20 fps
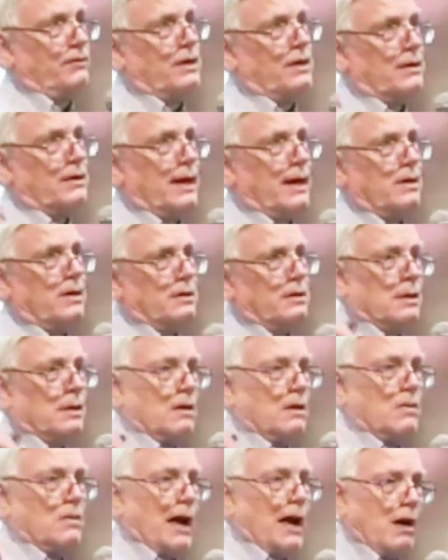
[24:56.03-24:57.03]
figure out
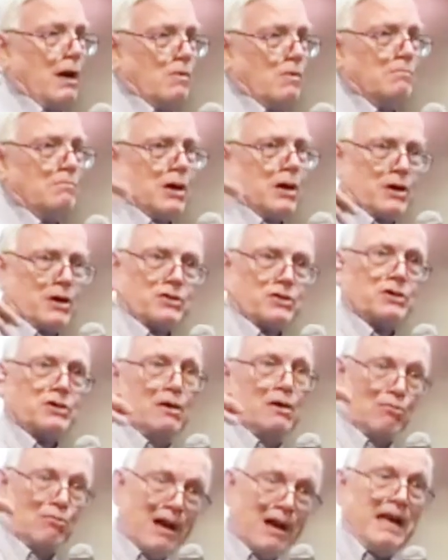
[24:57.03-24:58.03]
how Marx
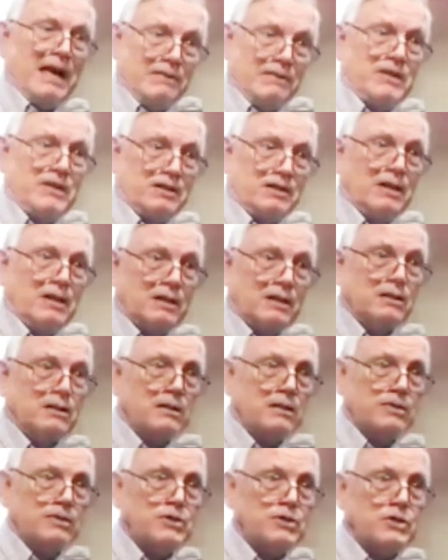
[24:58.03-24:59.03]
arrived at the
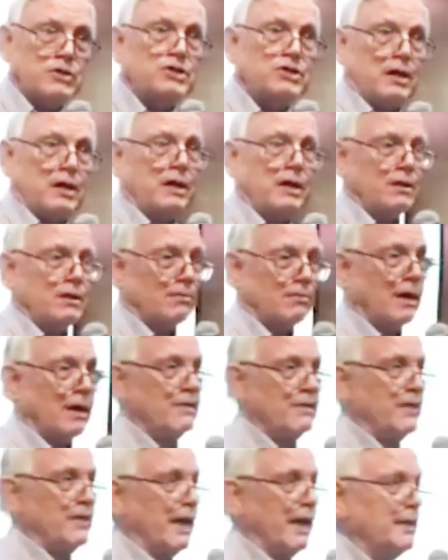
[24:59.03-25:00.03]
conclusions that he
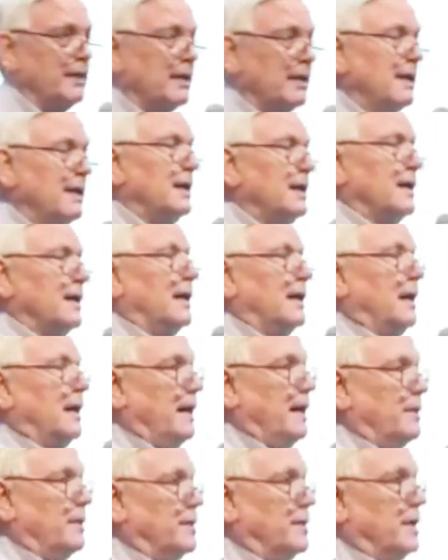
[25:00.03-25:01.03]
arrived at.
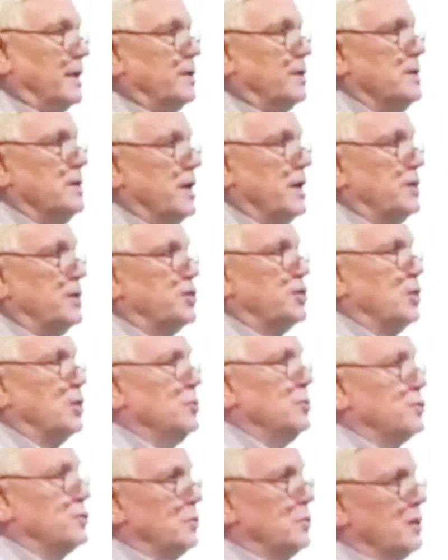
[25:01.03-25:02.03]
And it
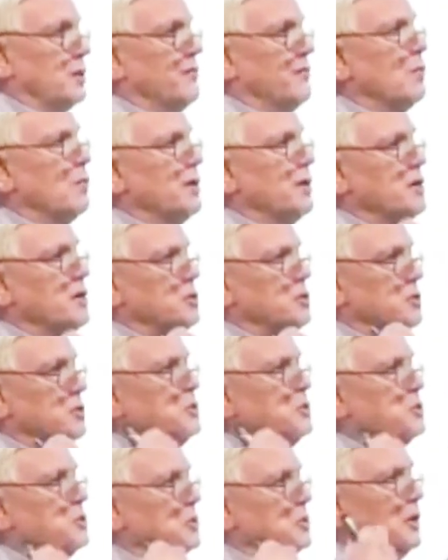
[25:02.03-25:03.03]
shows sort of more his
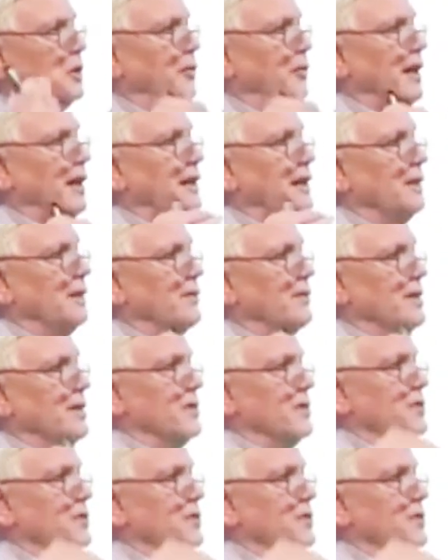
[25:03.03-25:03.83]
internal thinking rather